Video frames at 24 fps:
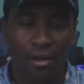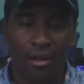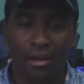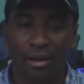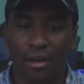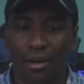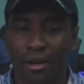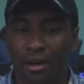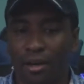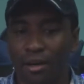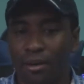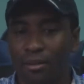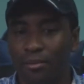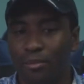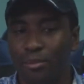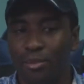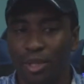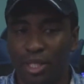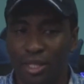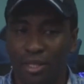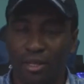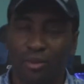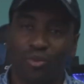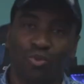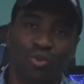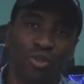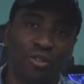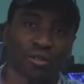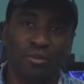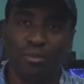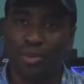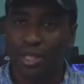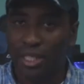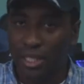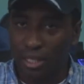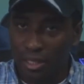but there will
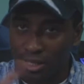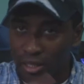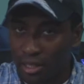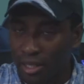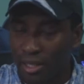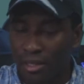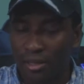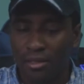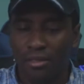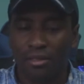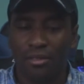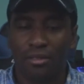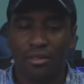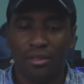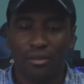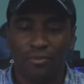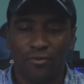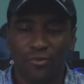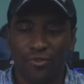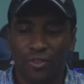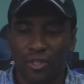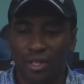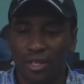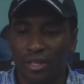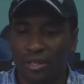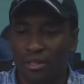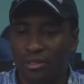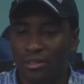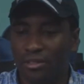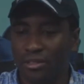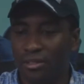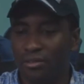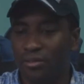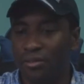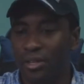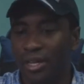be some
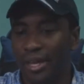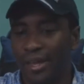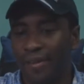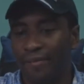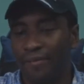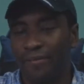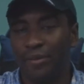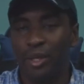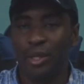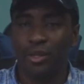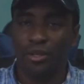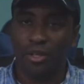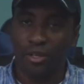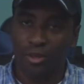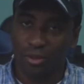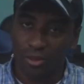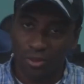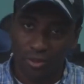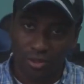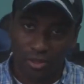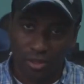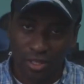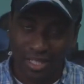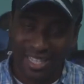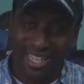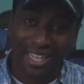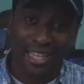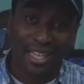footage and photos